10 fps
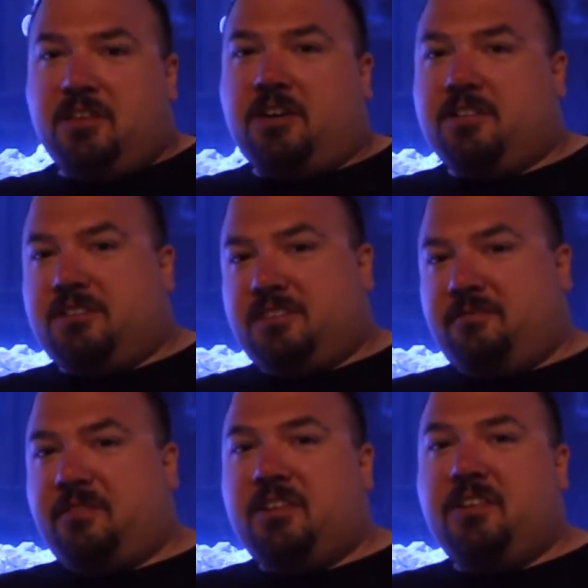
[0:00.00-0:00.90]
thoughts
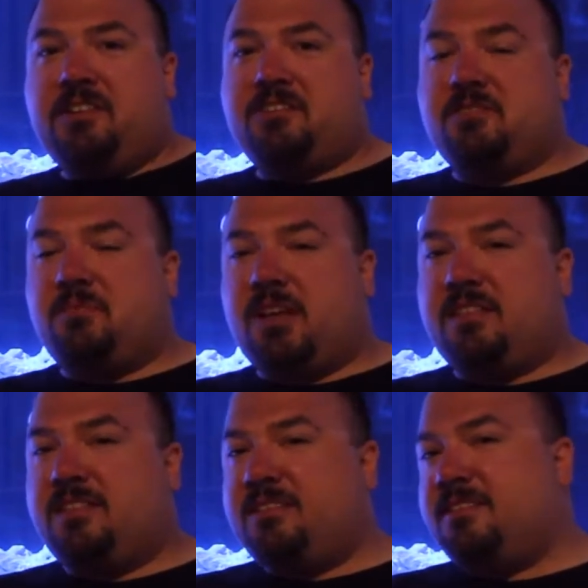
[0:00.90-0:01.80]
and feelings and
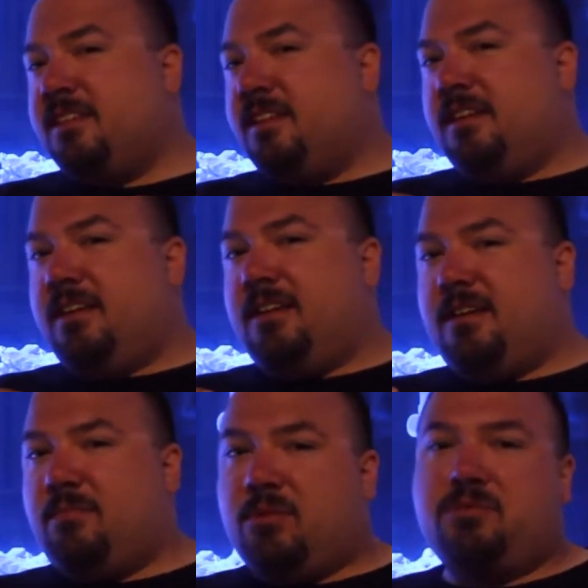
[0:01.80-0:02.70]
methods,
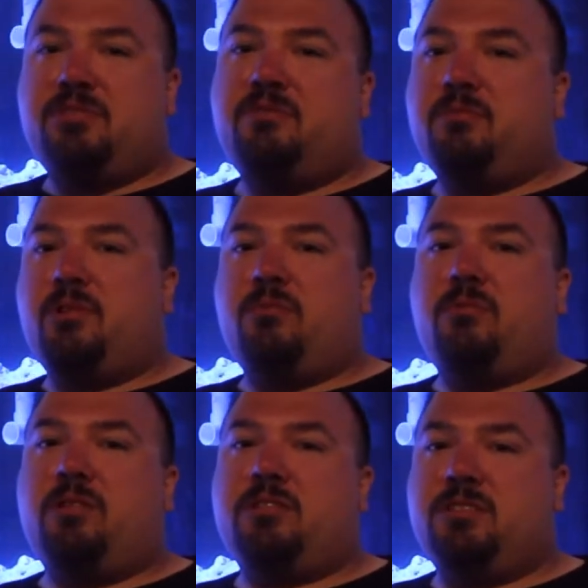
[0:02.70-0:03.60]
and most of them can
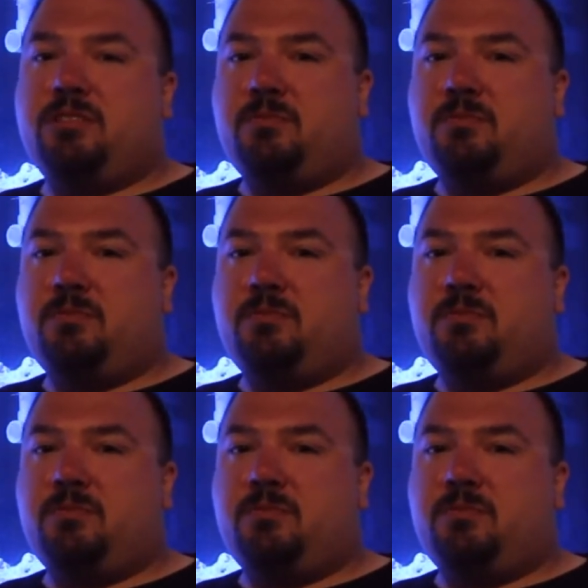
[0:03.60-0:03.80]
work just